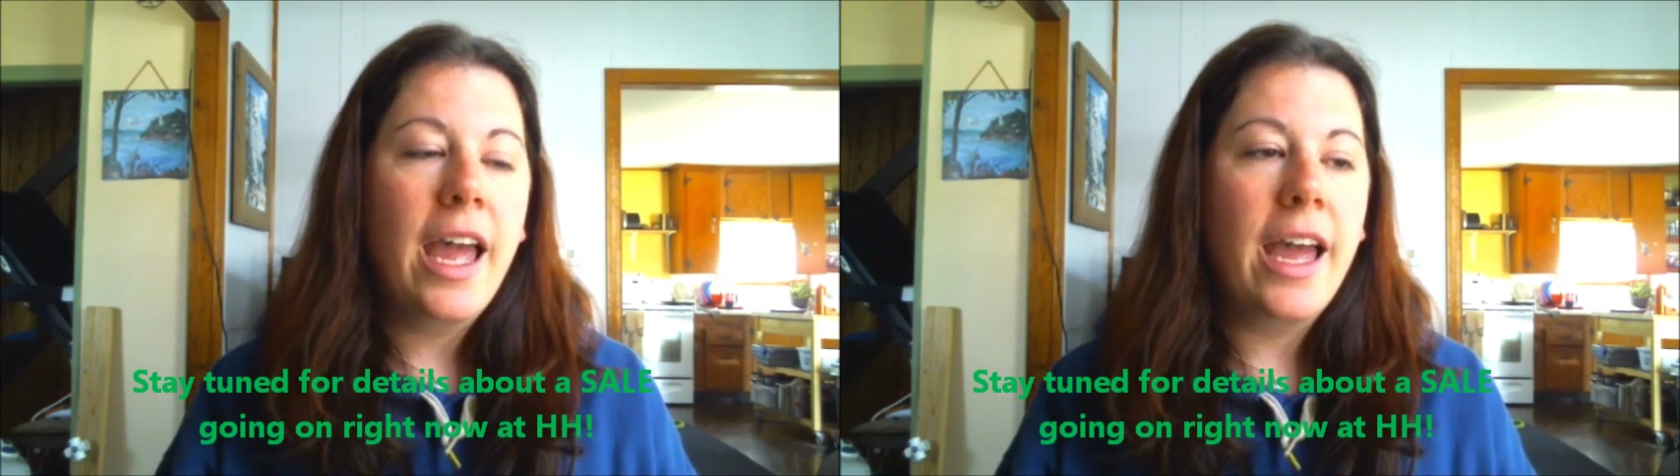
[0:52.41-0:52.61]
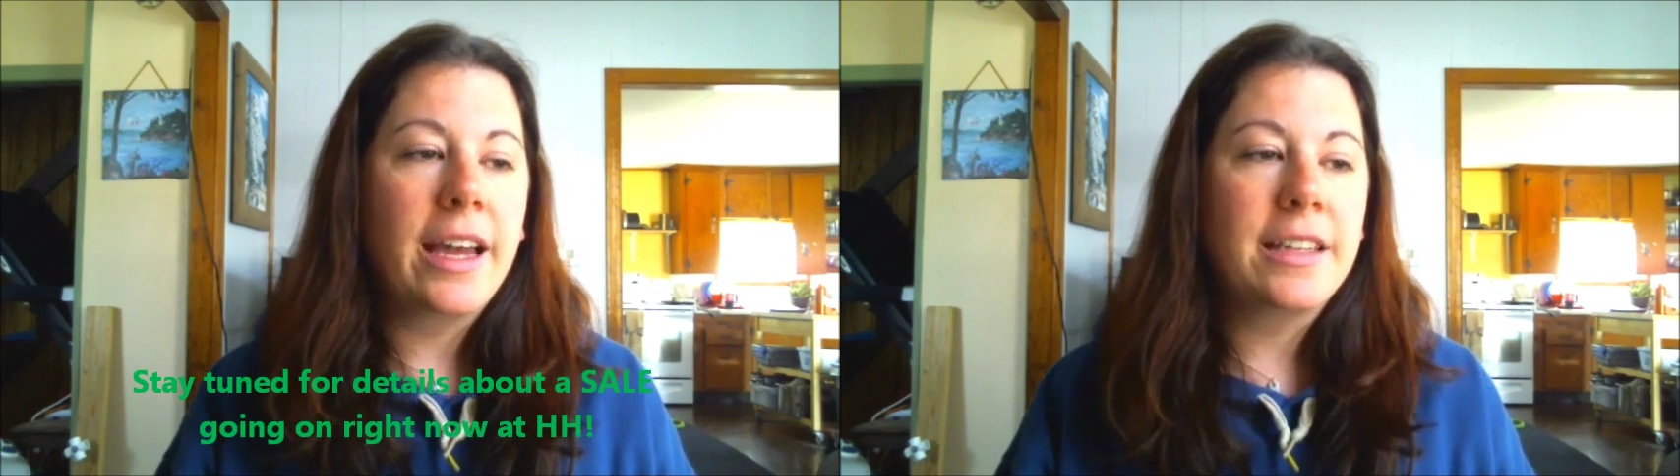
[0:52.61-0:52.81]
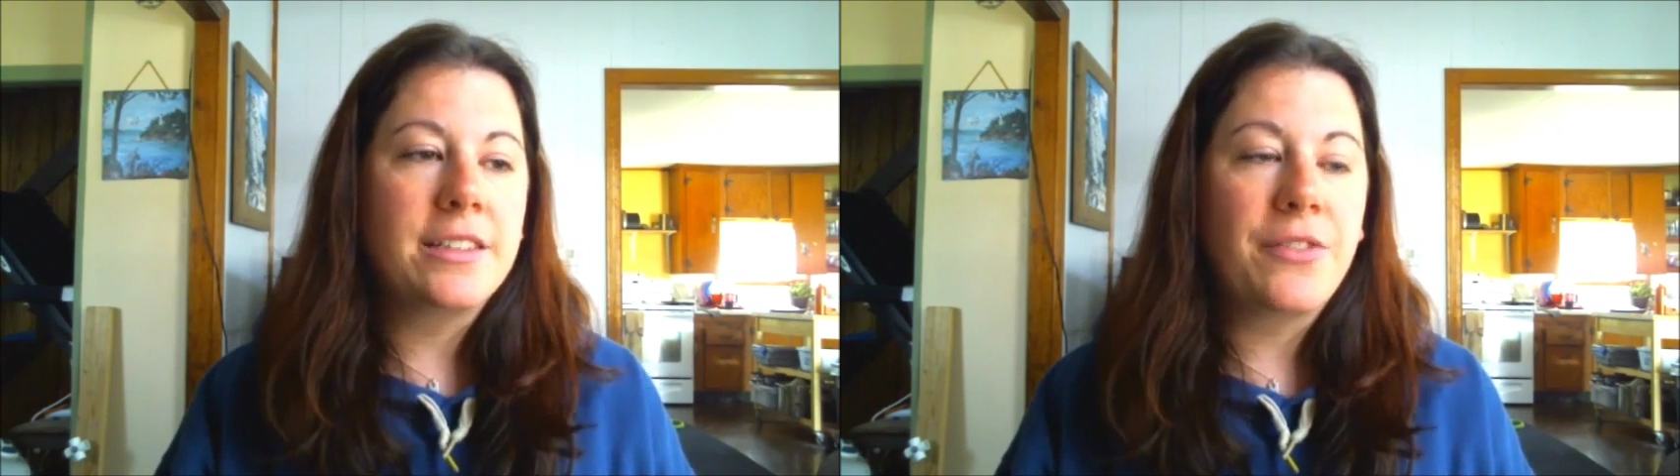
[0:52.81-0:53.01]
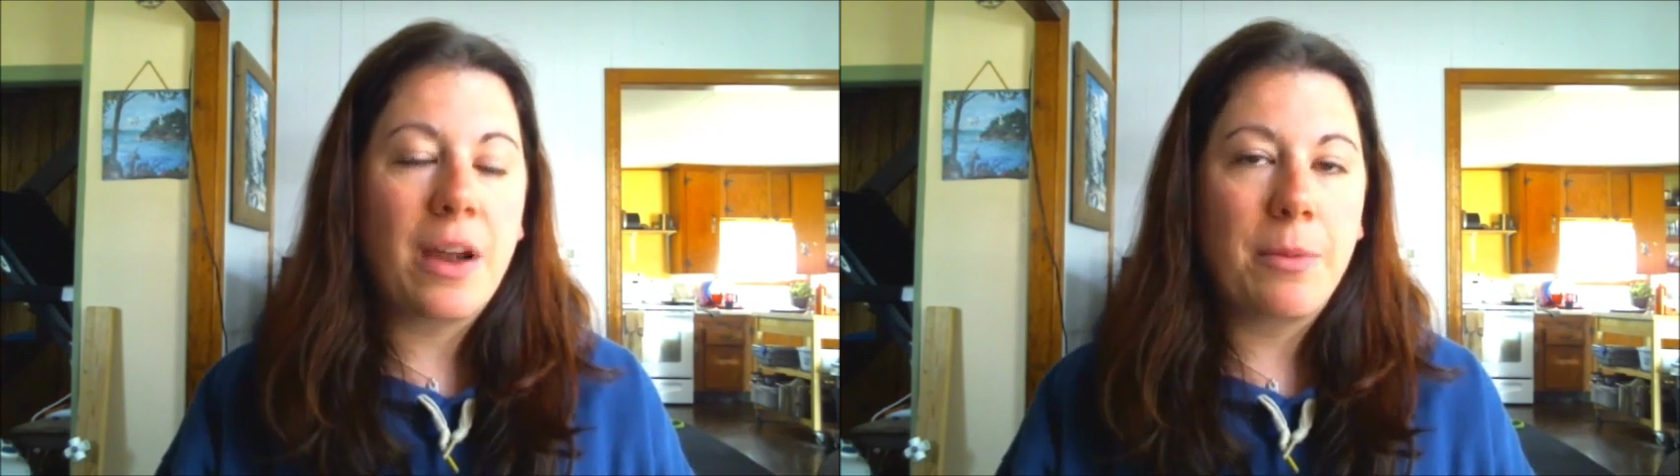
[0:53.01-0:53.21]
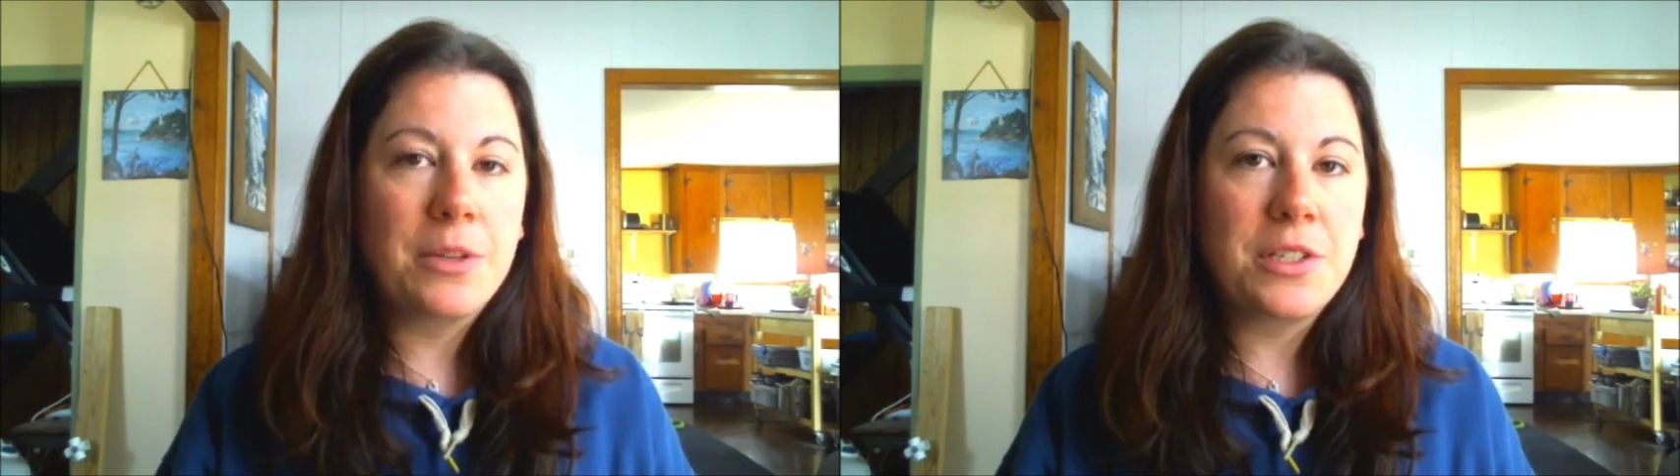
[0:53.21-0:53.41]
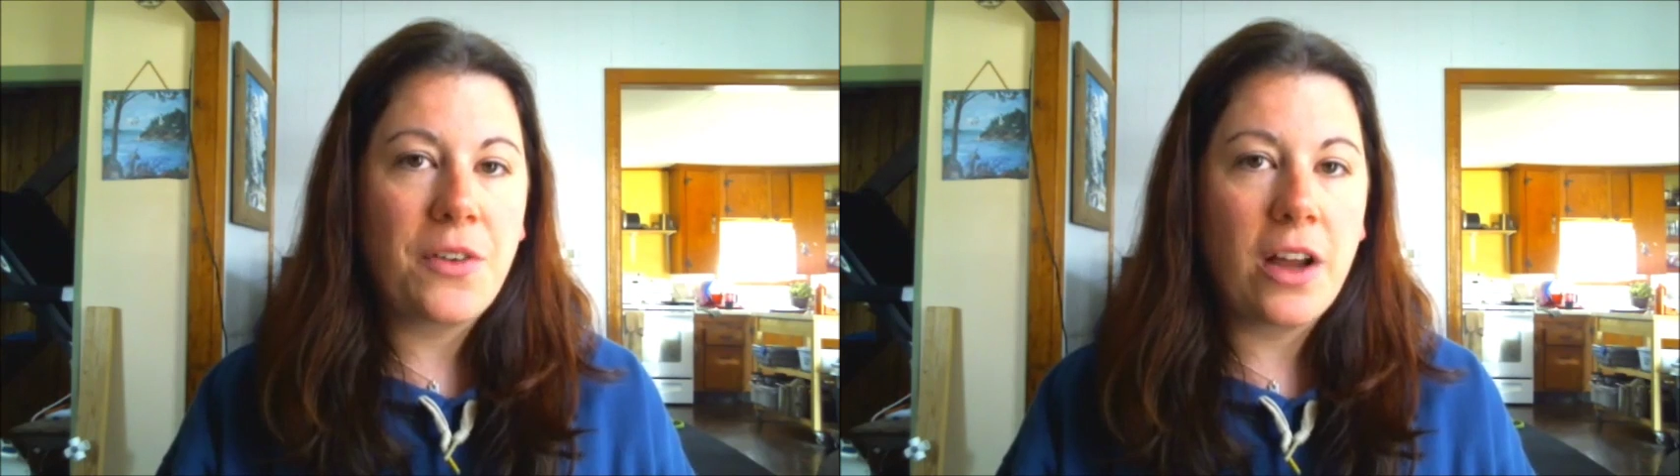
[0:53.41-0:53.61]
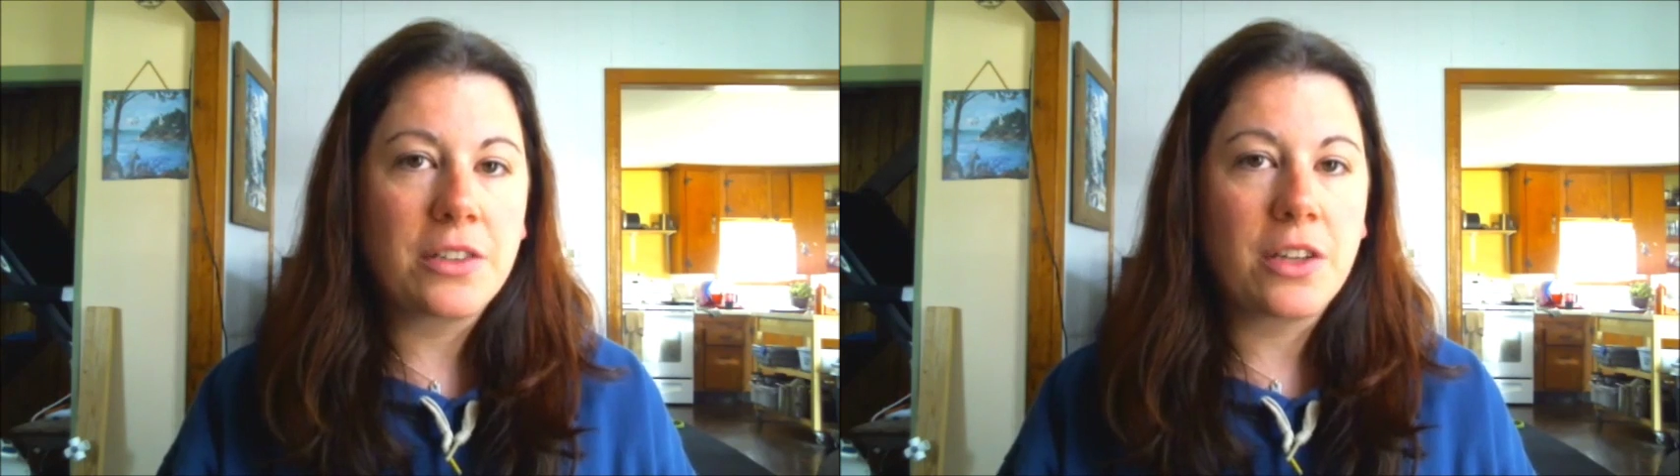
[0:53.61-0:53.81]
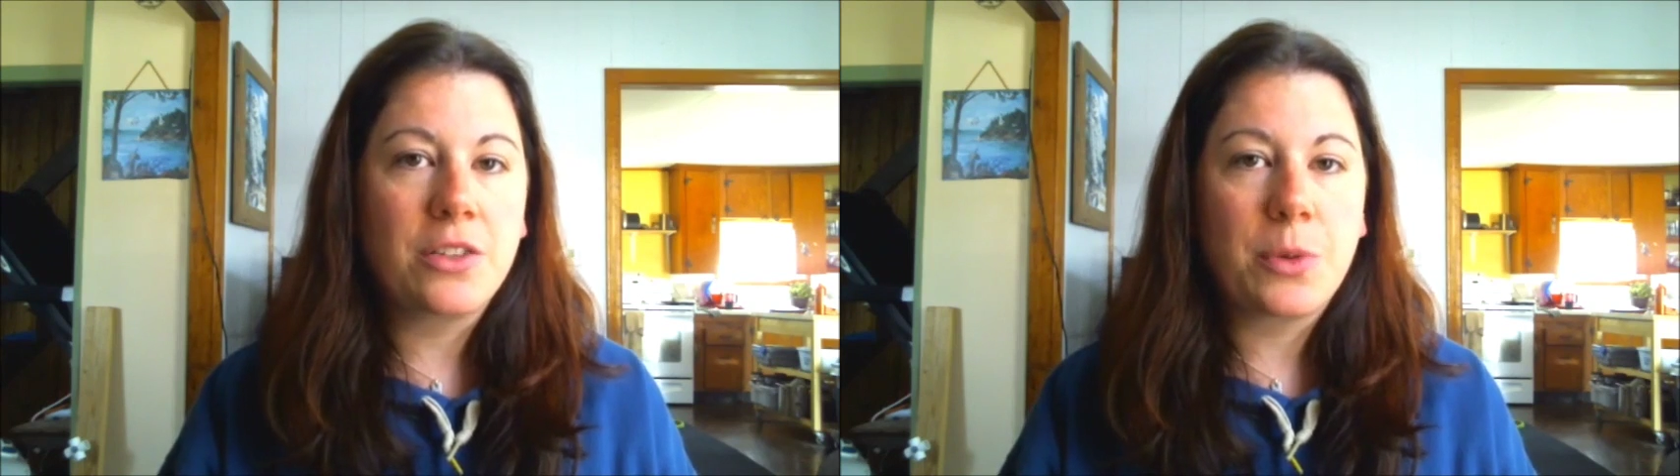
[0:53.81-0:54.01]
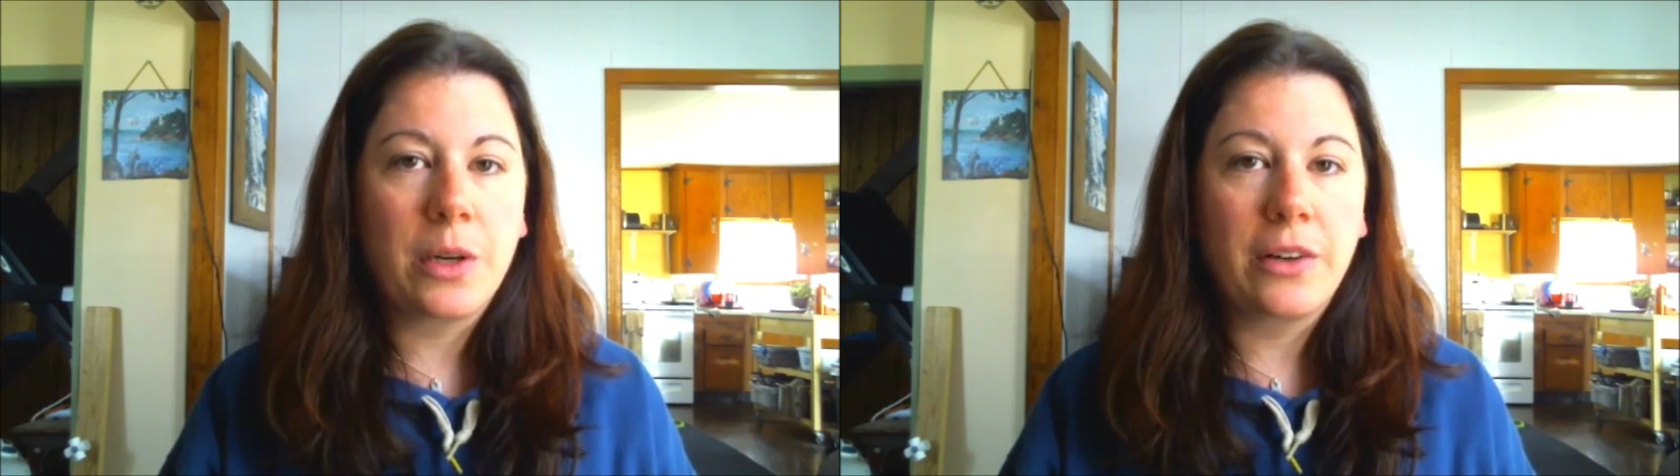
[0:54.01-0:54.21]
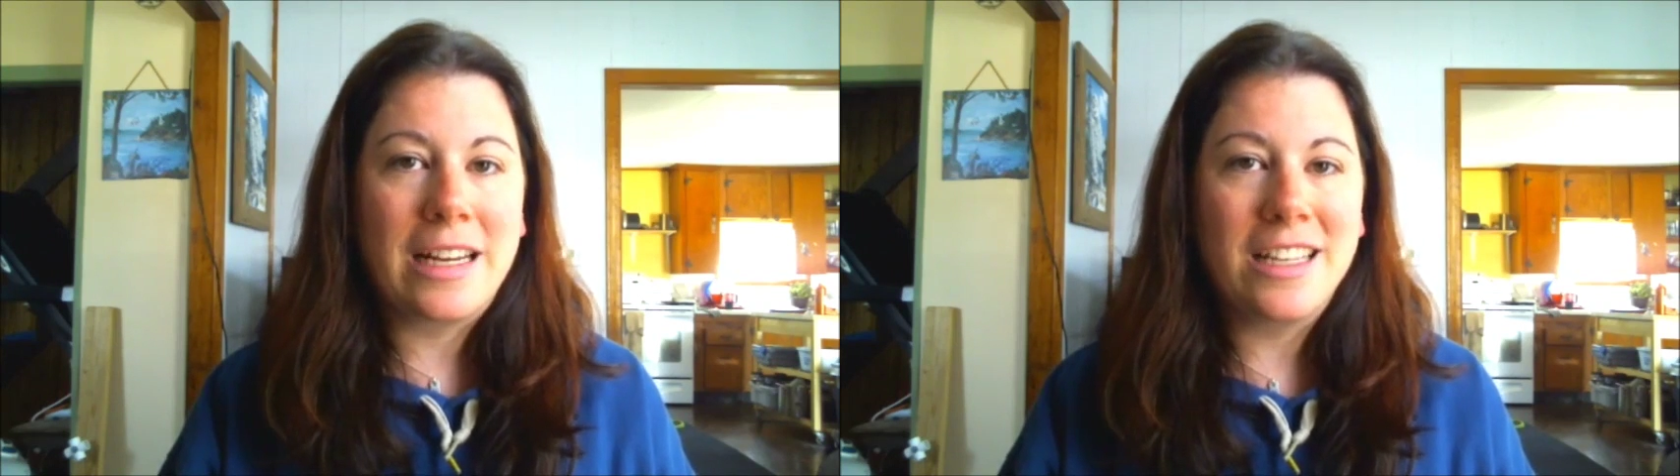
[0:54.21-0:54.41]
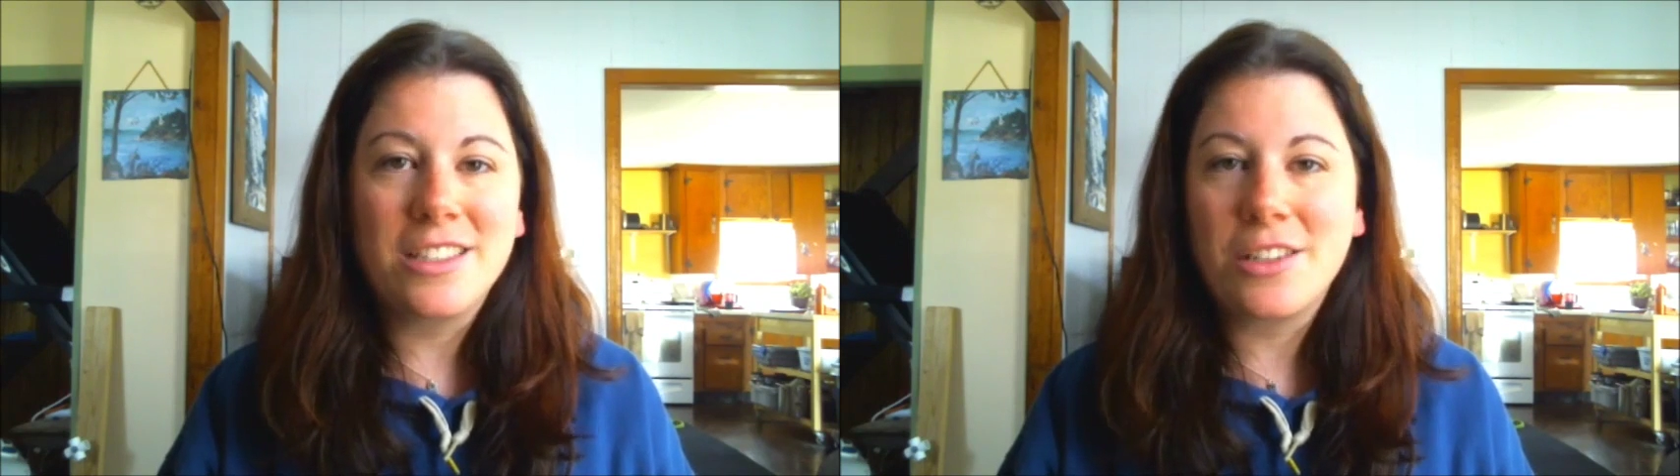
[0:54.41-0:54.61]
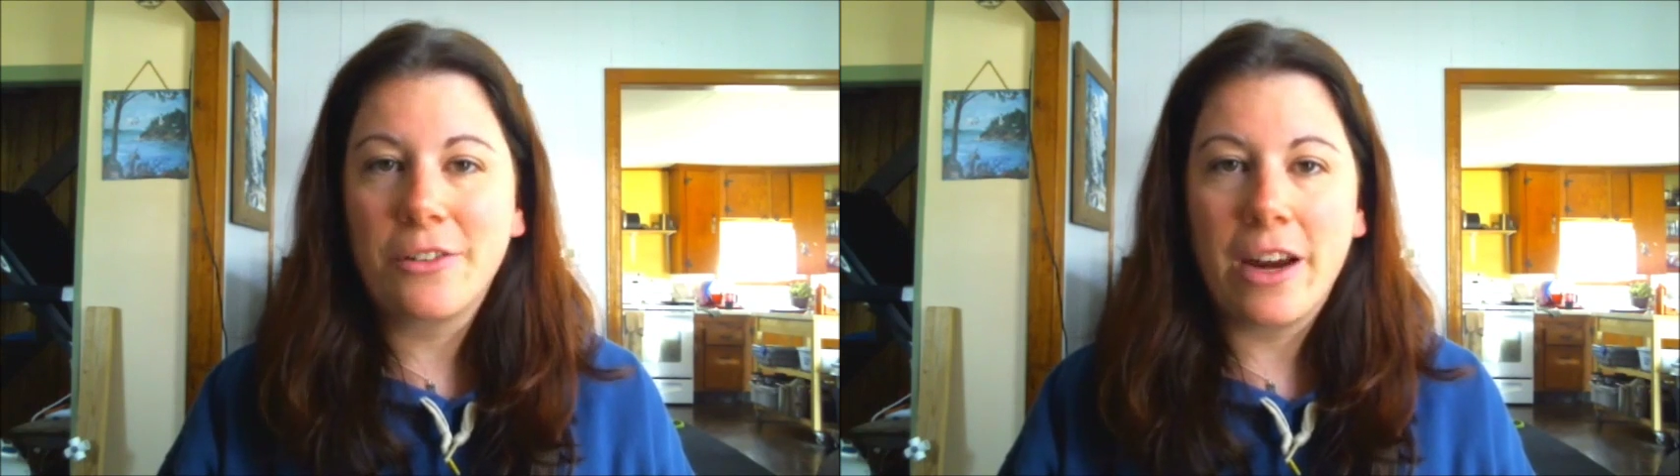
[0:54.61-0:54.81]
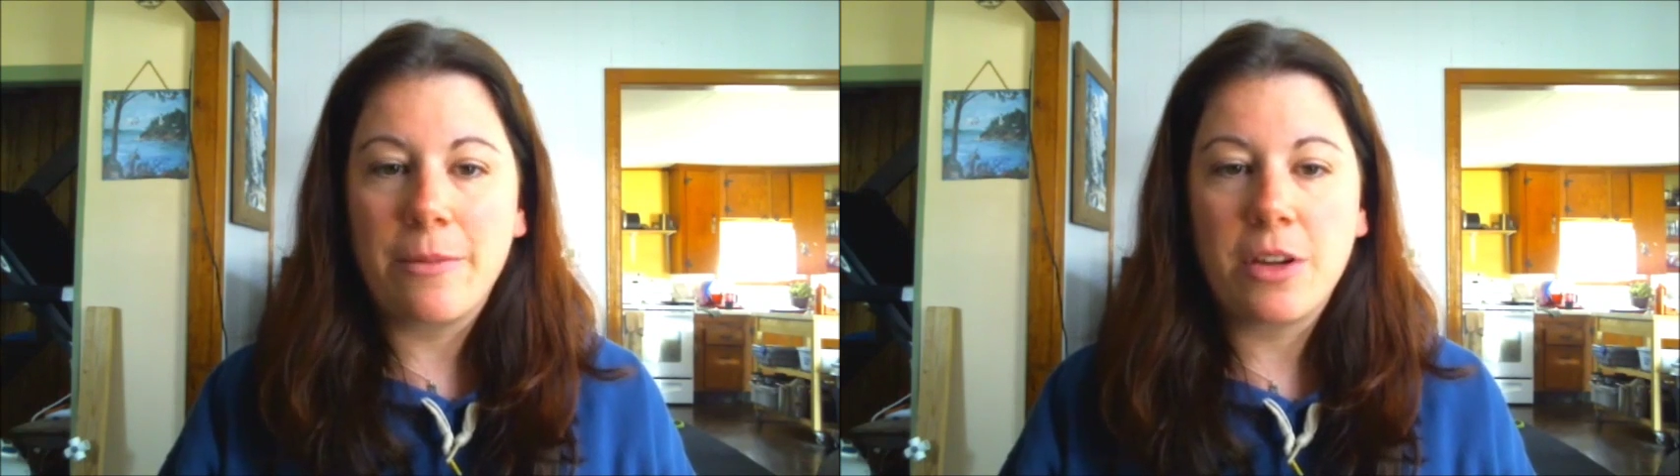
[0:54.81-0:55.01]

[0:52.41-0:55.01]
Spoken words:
and Fiberista Files on Twitter and Instagram.